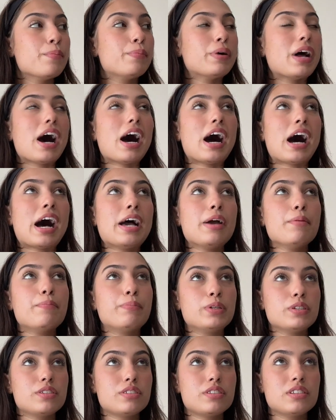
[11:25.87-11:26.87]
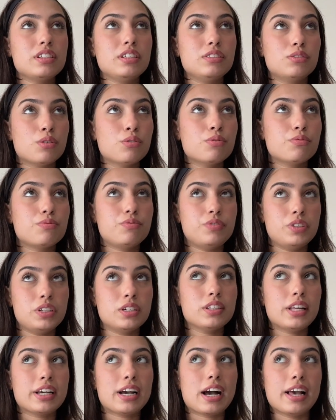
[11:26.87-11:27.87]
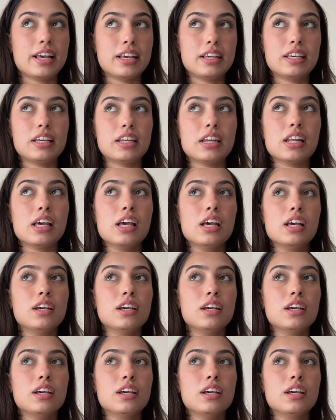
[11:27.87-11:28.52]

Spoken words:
but I personally don't feel like I can